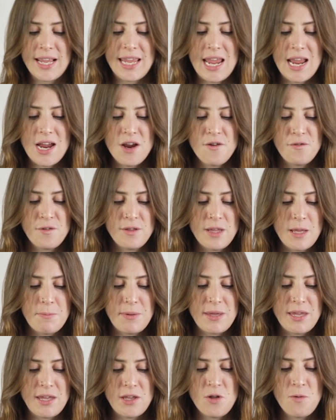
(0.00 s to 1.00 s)
carefully
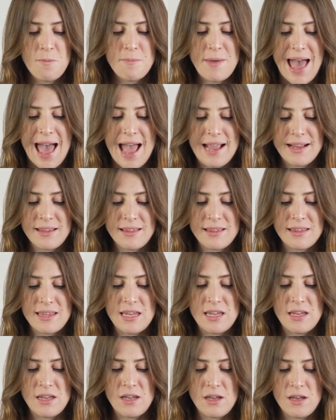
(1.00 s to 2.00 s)
peel back
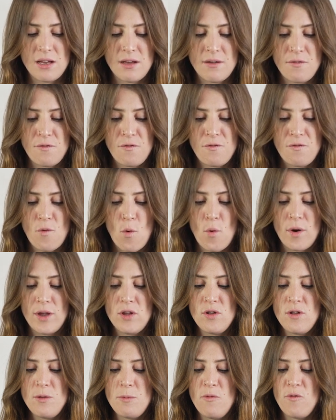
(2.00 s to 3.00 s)
the
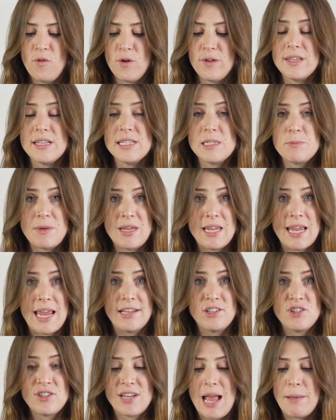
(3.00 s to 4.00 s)
foil for this
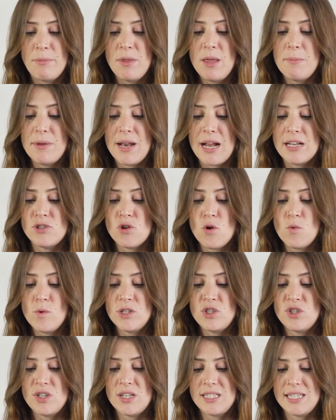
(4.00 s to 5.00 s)
pH tablet, but I don't
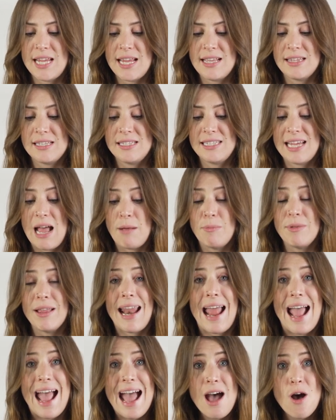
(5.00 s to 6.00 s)
want you to take the
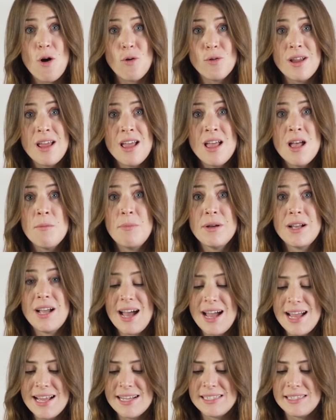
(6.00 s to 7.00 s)
tablet out
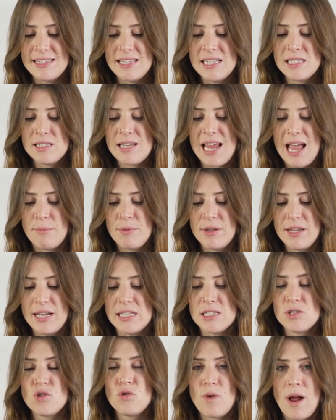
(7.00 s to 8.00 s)
because this tablet
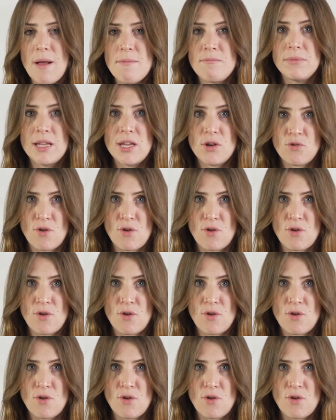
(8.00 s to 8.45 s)
is crumbly.